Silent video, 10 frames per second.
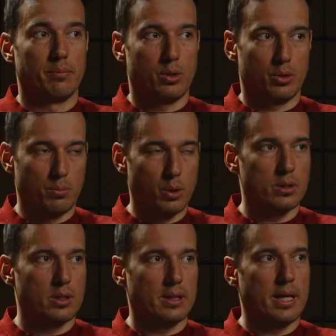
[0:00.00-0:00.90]
Because
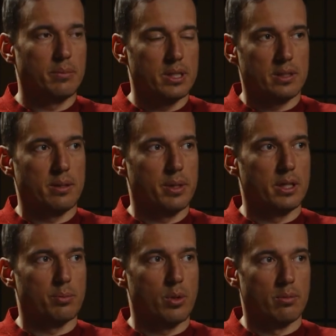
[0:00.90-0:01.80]
most of the time, this is the
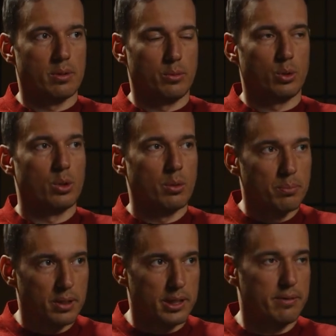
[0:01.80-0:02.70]
biggest problem. You
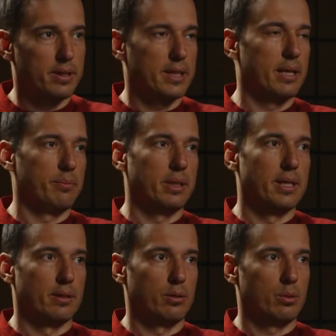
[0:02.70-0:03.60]
don't believe it can be
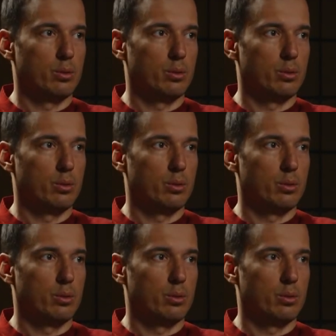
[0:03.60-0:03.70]
done.